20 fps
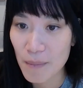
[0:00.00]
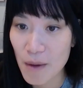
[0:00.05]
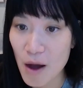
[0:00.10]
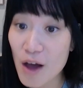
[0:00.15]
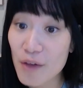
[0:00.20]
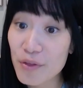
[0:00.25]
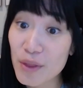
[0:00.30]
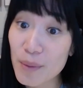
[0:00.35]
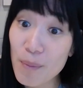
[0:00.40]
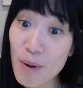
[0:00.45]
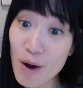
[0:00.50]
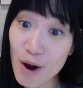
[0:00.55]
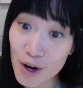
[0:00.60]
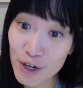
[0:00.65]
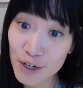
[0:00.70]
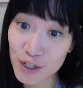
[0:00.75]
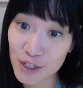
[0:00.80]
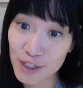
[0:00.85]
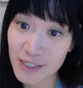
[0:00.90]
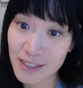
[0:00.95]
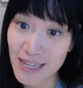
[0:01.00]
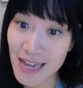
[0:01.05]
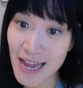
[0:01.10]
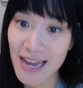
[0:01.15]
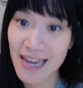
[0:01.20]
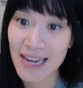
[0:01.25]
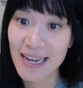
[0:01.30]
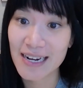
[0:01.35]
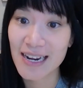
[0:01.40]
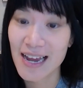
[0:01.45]
On the partner
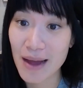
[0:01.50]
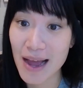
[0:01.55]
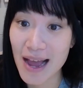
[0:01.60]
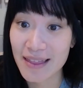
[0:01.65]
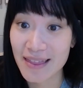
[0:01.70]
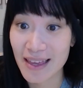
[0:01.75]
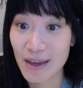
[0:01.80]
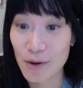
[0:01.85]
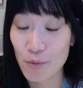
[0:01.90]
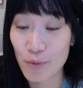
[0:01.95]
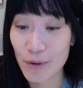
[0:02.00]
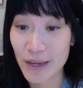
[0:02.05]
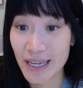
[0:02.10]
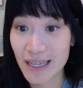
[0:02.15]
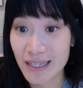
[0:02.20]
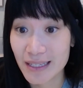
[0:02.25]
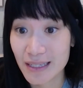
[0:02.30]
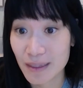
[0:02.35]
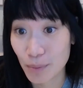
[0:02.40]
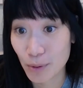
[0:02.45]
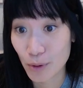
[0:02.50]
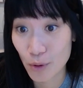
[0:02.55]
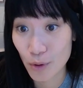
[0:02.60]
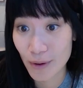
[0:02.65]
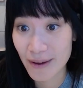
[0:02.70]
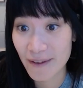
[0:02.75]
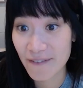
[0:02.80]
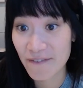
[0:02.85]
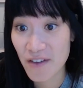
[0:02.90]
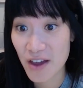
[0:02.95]
side, I think we
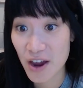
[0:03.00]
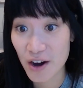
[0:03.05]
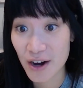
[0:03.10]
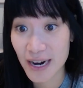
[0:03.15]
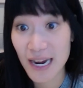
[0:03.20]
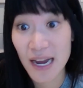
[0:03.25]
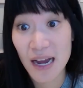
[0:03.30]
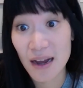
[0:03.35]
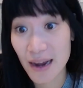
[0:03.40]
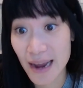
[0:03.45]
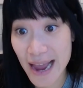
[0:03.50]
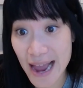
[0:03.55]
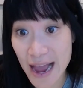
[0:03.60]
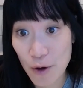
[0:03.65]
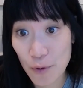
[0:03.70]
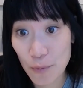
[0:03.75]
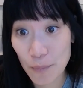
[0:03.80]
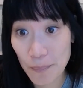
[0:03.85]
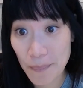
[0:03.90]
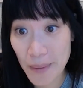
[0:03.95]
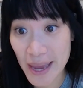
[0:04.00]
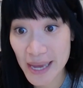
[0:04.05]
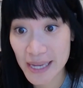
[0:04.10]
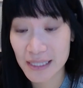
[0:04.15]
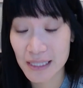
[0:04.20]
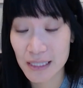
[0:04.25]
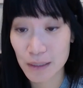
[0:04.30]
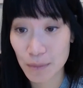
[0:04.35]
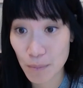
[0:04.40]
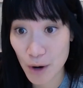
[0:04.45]
deploy a very
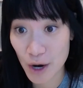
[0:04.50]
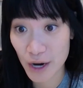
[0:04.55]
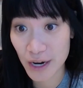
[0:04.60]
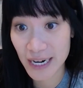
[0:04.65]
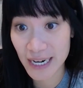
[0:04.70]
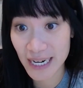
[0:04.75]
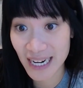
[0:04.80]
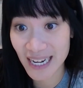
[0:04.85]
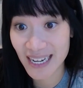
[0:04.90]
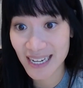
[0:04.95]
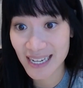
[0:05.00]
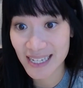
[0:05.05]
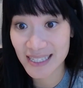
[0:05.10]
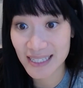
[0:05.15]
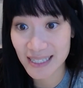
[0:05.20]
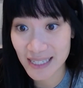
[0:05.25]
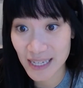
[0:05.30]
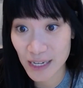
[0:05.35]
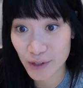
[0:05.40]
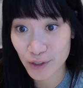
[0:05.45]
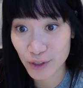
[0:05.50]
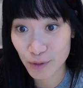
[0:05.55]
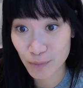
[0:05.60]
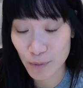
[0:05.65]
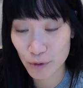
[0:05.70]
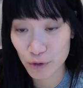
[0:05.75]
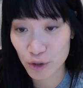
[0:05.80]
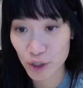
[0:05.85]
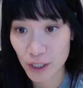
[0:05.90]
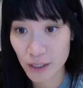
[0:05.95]
account-based marketing and sales
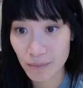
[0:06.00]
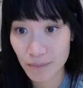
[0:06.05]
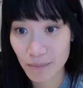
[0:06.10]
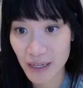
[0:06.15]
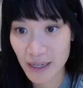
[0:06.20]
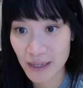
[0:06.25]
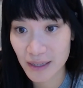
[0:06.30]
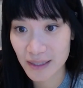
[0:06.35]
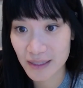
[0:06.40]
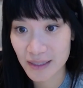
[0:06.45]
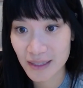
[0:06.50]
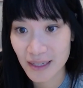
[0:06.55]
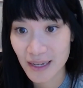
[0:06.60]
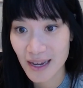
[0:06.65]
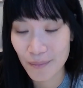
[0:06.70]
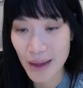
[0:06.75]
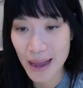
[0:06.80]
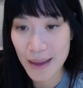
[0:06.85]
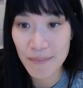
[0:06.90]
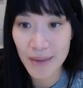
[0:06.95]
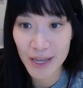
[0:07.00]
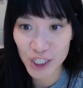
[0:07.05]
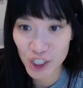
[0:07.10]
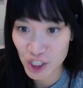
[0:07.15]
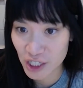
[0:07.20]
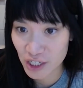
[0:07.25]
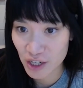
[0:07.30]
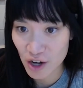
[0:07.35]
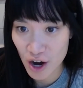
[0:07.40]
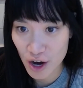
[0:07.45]
motion because I
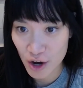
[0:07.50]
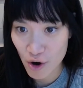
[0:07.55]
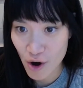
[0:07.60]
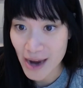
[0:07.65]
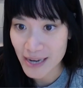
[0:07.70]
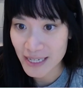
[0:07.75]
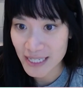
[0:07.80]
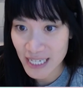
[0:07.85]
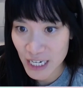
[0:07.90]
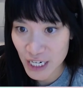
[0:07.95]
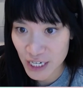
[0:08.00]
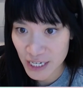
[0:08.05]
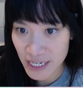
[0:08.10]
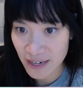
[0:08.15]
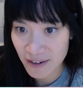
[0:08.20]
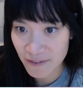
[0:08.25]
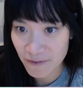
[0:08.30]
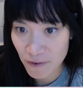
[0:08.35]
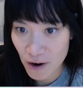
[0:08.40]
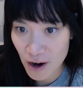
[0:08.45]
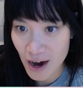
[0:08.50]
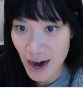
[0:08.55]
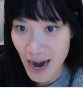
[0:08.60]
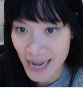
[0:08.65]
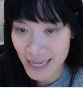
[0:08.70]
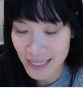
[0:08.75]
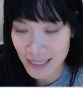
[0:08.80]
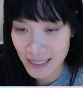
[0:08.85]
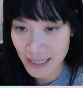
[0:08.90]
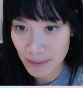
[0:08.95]
mentioned our criteria for our
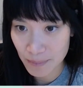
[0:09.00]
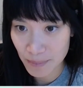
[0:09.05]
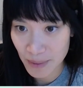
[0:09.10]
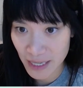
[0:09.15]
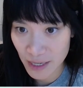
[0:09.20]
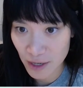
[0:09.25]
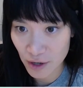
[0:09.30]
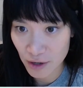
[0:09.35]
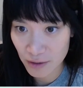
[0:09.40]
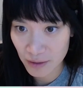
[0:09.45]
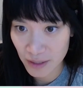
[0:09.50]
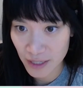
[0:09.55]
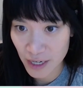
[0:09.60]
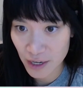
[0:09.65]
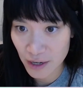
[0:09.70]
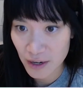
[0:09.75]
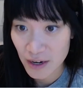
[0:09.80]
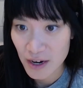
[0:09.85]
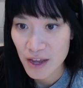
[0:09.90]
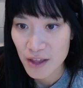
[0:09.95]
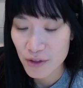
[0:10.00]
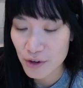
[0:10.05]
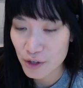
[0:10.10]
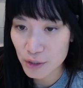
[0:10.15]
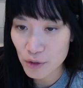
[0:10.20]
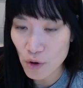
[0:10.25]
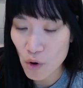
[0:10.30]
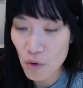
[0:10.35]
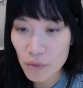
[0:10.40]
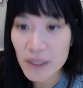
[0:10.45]
ICP earlier.
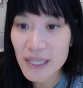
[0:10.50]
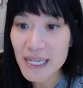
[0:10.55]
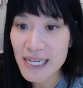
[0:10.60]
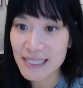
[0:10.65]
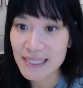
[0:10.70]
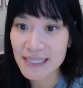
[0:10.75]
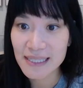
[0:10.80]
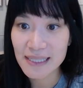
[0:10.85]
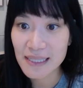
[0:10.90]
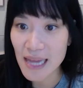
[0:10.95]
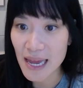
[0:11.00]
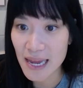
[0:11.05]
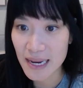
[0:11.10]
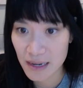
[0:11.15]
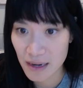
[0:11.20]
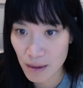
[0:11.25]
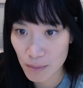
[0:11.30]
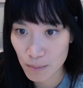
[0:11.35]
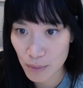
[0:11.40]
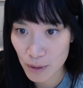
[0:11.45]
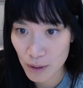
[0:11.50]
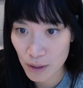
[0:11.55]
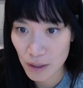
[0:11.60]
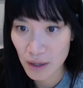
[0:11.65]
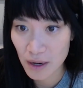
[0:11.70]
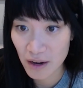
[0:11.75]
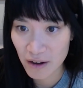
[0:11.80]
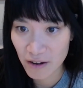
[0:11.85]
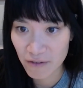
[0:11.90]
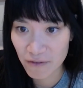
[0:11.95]
There's only a set
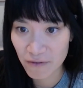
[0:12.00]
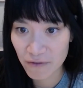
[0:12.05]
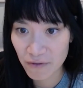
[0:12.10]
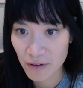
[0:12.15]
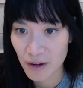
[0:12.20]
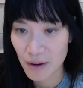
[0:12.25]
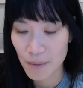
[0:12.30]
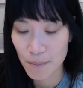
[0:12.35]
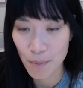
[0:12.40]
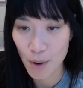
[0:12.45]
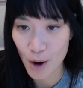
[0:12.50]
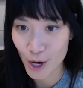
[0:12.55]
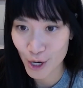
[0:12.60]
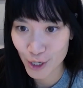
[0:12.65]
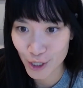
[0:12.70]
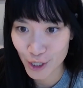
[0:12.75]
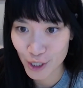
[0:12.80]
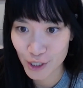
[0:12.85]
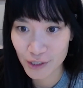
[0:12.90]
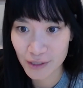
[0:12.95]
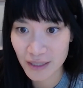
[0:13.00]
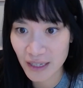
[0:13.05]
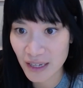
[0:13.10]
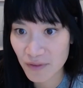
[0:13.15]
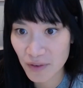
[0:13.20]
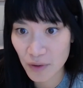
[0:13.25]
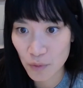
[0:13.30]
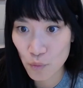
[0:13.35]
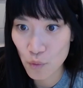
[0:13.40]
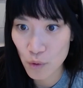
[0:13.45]
number of partners,
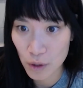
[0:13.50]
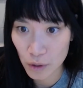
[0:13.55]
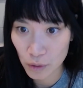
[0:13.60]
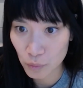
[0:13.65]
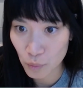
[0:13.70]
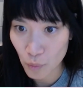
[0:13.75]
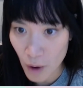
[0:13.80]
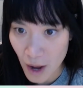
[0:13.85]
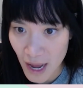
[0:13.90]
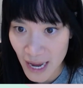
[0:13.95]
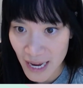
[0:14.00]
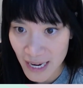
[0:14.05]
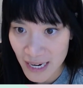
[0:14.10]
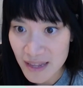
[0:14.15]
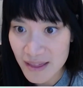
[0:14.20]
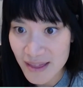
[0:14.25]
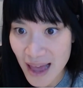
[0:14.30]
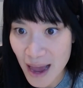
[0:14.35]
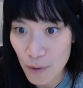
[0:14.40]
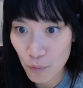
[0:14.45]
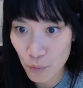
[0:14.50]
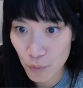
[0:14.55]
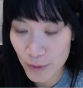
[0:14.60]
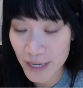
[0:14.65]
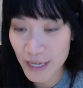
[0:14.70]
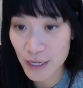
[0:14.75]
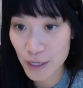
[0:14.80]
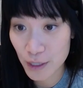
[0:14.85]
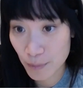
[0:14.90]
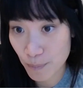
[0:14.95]
even worldwide, that
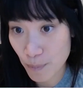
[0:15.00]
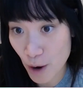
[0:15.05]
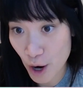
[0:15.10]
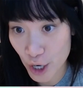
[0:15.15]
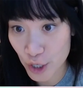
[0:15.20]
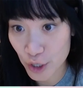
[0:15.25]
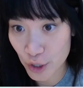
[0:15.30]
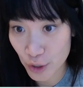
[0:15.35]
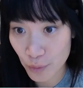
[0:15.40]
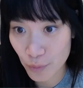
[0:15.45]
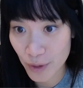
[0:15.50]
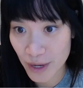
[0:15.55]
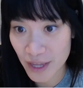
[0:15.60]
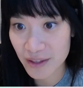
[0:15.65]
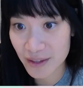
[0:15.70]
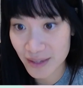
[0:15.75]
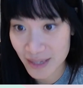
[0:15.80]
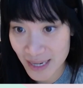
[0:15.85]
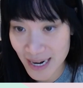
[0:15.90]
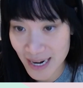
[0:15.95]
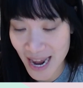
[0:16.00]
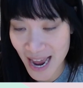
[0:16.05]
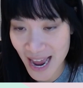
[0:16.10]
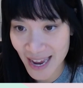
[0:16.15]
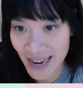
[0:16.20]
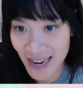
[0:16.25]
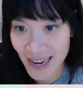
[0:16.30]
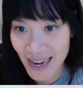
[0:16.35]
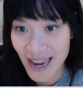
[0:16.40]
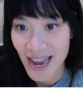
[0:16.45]
we could partner with
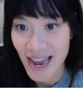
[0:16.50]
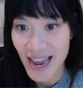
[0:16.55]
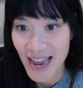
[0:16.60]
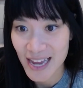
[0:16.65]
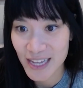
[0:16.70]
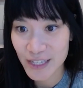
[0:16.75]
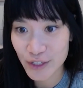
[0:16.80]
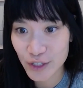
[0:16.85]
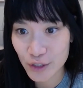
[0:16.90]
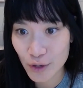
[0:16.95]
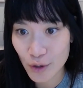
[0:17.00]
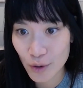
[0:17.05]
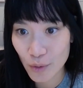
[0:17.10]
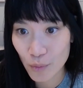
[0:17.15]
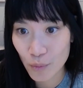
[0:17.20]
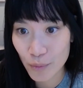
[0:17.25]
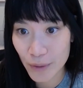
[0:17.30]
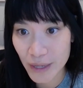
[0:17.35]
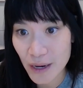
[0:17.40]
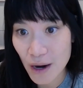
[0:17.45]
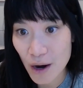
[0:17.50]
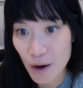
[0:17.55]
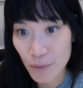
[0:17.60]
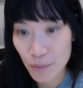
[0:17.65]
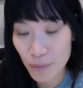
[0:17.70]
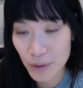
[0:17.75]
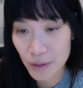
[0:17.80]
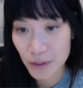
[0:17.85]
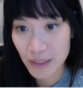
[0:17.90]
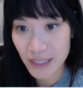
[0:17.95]
today. And so we are
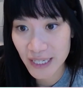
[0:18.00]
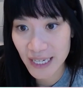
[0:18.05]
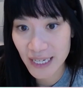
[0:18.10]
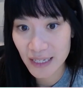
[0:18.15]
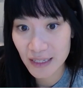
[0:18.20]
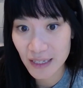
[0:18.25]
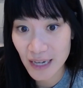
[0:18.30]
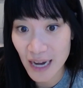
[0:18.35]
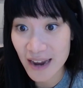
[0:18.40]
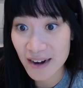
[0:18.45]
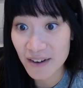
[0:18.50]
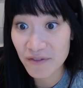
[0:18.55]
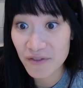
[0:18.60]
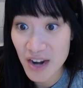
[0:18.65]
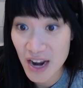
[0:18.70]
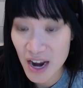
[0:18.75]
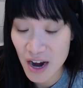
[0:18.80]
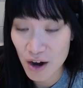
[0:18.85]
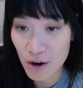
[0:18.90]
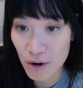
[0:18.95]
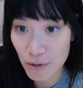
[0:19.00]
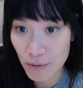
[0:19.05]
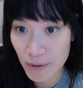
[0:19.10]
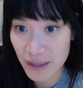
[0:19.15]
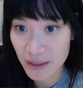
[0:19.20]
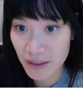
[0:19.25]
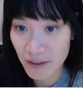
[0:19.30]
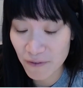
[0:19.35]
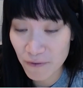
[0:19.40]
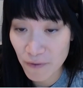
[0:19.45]
really kind of
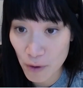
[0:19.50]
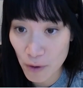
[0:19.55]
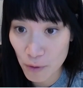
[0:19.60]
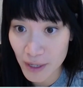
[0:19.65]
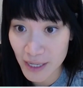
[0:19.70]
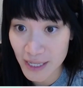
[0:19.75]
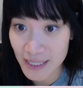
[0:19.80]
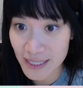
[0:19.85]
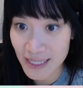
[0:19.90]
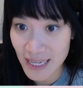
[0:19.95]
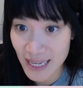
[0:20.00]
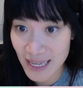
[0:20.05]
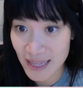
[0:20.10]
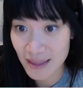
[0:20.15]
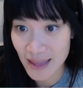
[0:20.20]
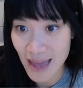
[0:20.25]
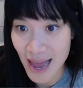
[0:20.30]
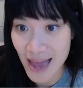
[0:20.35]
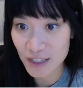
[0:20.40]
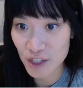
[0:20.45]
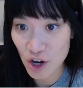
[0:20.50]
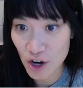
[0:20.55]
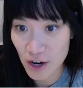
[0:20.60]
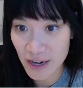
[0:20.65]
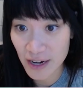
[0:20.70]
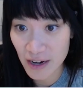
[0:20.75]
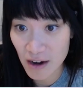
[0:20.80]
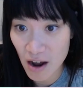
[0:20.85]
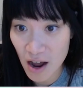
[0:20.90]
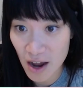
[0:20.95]
narrowing the focus in that
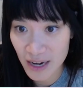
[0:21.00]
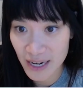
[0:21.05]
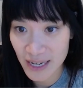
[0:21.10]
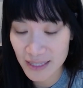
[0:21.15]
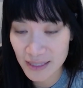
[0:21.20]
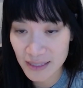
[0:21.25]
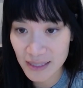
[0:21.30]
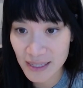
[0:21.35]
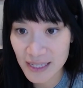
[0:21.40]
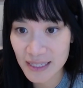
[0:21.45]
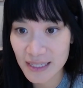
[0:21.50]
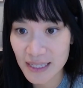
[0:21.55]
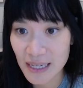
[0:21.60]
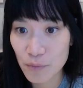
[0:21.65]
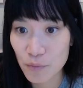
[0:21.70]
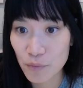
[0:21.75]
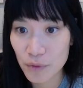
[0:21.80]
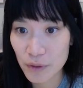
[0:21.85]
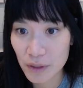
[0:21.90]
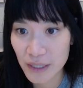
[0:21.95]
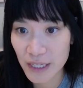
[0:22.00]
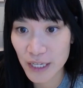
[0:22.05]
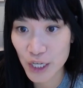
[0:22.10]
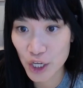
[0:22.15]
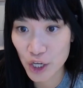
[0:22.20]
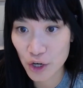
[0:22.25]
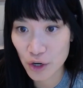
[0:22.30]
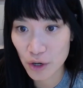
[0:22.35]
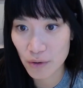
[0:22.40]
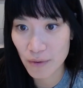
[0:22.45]
target audience list and really
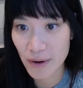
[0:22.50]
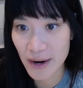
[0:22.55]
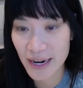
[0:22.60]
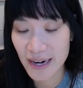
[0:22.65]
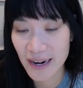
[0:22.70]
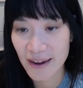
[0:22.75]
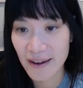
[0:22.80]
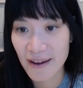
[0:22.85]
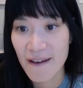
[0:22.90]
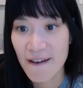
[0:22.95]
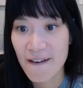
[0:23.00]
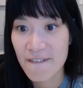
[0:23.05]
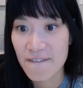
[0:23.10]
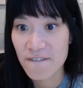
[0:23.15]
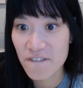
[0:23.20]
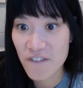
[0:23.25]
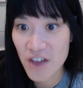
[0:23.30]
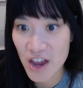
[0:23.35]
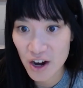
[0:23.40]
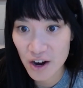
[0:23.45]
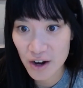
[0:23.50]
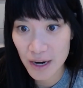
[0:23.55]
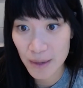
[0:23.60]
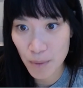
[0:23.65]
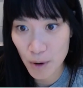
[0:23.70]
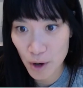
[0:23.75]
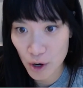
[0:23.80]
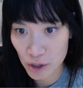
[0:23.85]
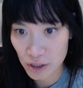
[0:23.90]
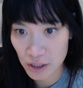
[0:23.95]
curating very
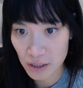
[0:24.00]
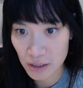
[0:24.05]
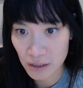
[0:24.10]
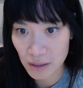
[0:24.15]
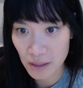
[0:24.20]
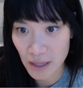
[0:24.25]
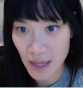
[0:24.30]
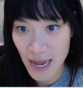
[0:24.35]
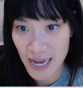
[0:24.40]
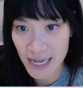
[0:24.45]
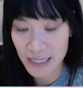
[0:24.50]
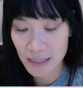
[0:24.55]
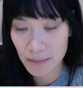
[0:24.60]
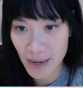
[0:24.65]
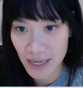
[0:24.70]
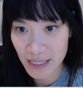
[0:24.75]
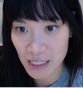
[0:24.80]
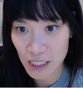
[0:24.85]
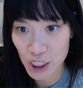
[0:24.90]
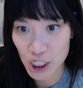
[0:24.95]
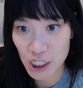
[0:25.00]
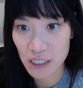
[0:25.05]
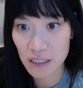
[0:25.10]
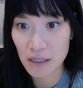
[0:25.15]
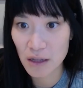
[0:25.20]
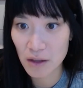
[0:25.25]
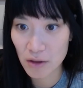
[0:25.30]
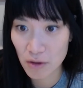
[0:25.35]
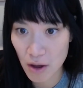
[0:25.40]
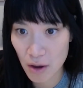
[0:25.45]
personalized messages
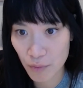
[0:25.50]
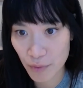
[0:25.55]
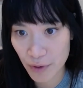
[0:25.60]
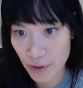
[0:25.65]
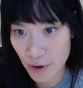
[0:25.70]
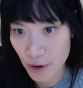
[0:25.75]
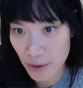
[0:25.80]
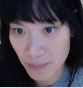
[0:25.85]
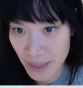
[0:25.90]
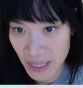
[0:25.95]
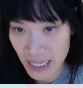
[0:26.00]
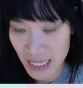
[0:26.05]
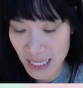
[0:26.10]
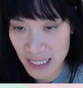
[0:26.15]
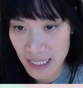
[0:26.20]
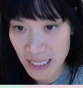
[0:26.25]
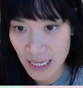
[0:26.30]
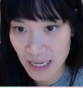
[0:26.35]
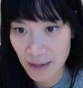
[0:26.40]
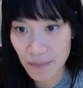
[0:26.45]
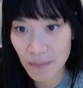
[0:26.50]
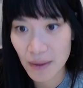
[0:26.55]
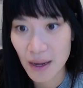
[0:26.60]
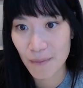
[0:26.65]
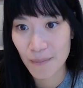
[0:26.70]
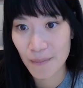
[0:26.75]
along with our BD team.